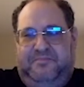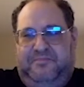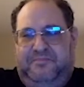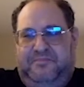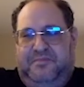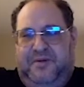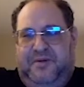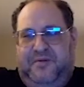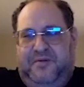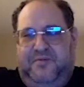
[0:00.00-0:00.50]

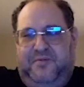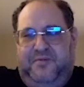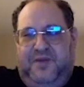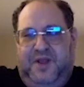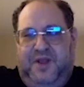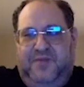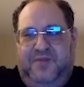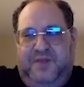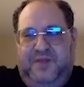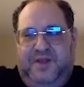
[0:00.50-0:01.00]
a
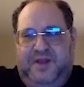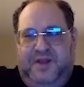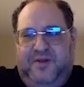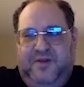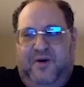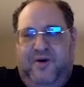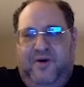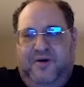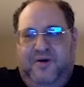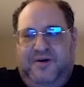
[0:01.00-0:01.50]
really, really
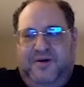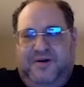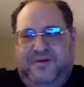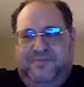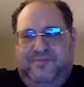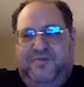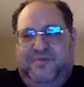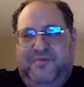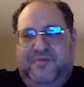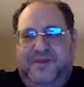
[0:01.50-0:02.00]
long
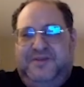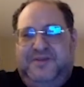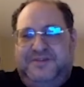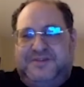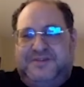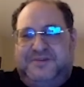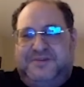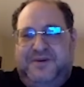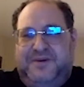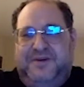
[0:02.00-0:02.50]

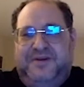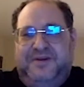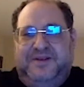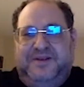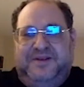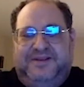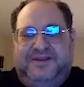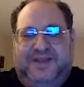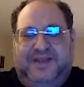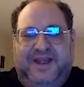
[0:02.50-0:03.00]
Prometheus query
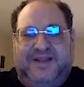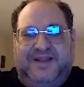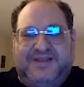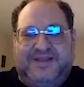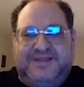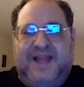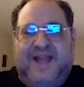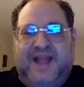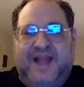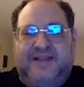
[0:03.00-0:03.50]
that gets
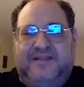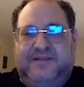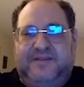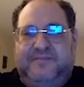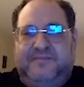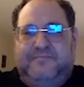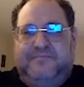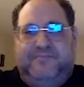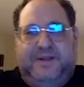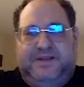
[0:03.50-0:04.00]
that,
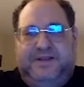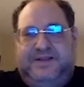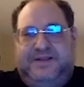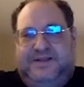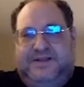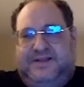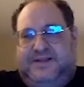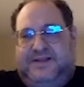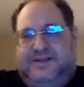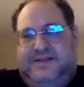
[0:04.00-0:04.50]

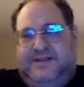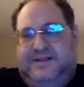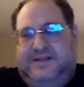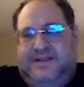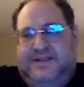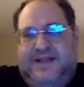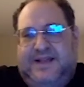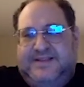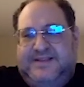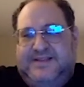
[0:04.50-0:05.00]
but
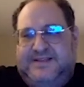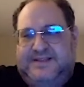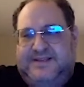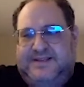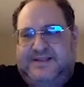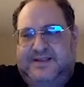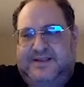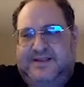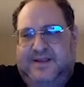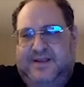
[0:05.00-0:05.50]

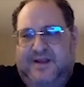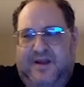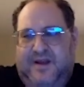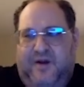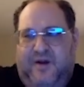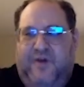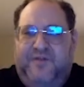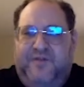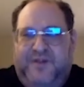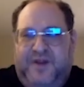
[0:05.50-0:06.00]
that's
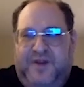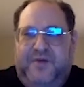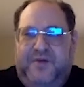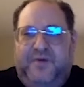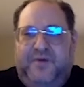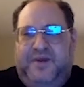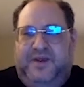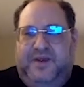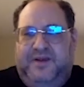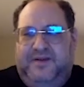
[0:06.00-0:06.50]
often
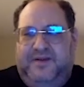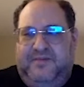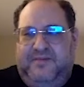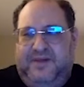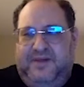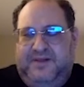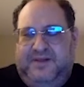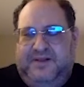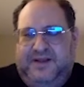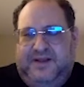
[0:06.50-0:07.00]
annoying,
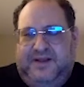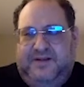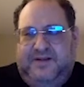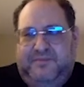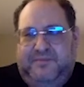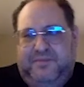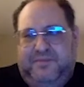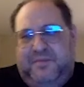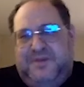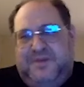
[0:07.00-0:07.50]
right?
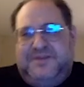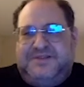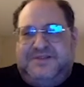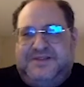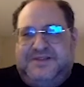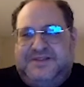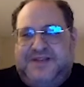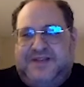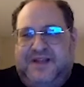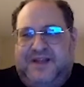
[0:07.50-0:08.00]
Like Prometheus is
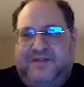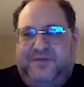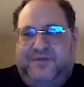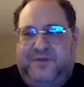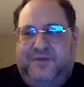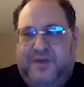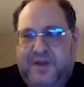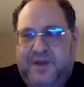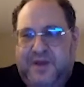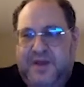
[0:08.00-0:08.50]
designed for